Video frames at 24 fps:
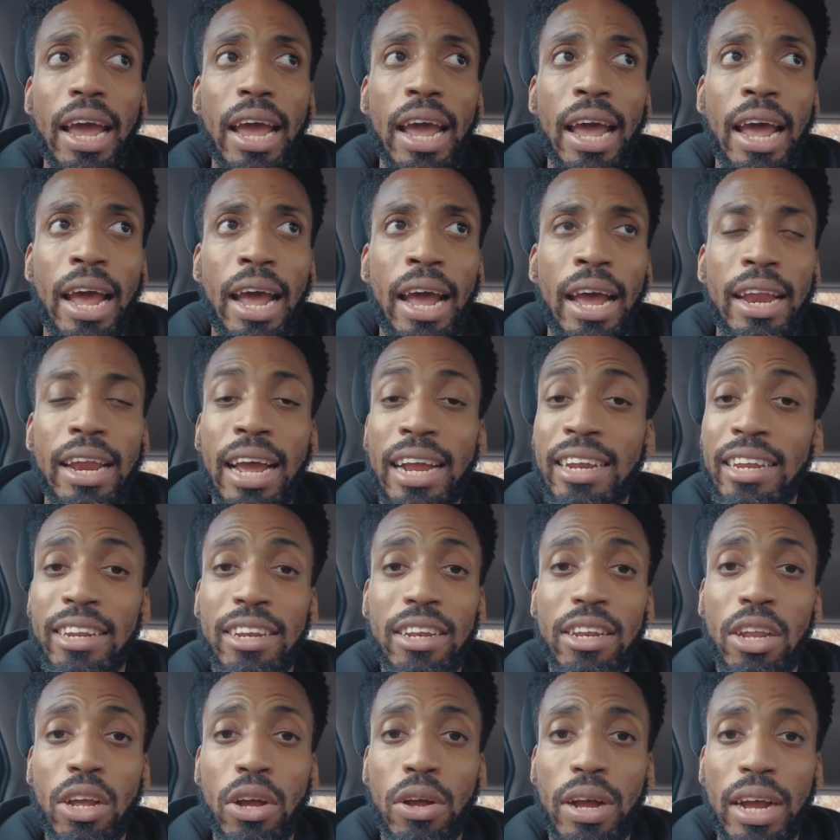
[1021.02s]
and I
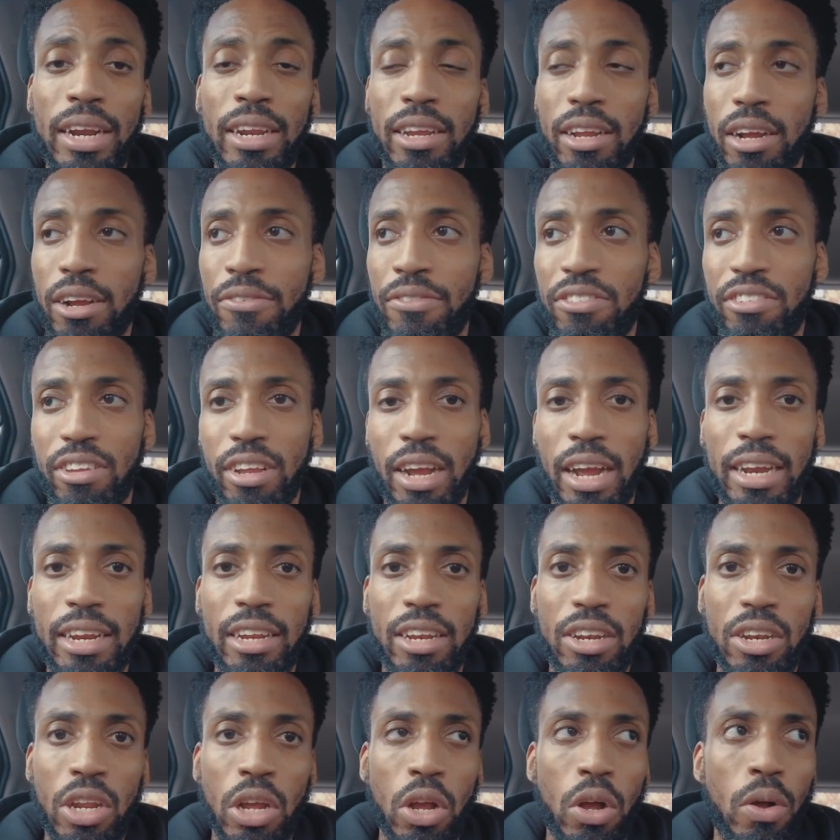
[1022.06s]
didn't know. I
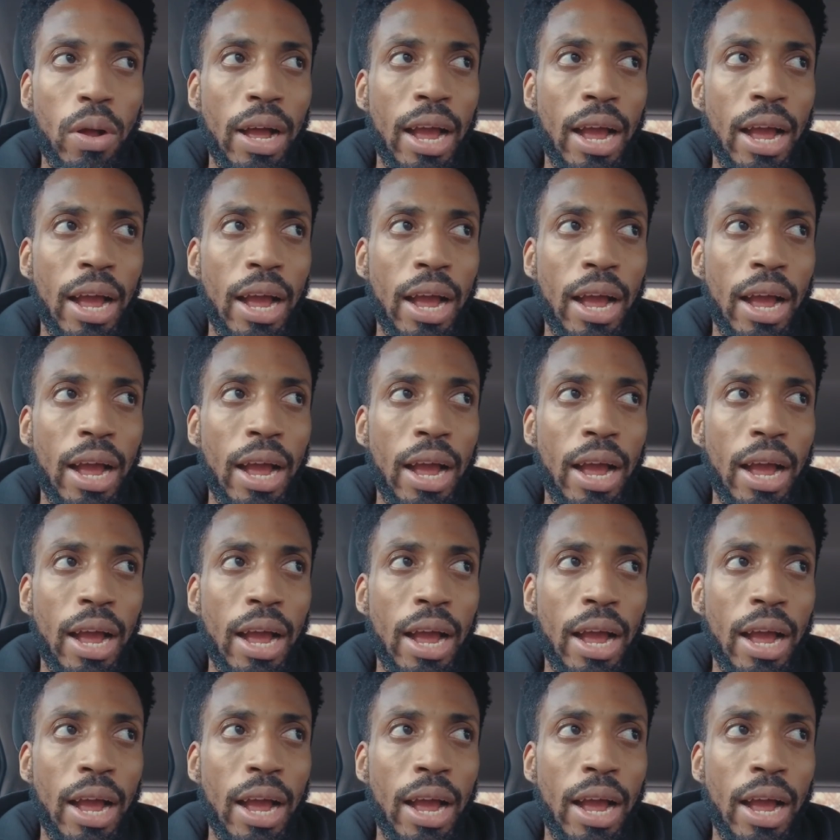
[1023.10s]
didn't know.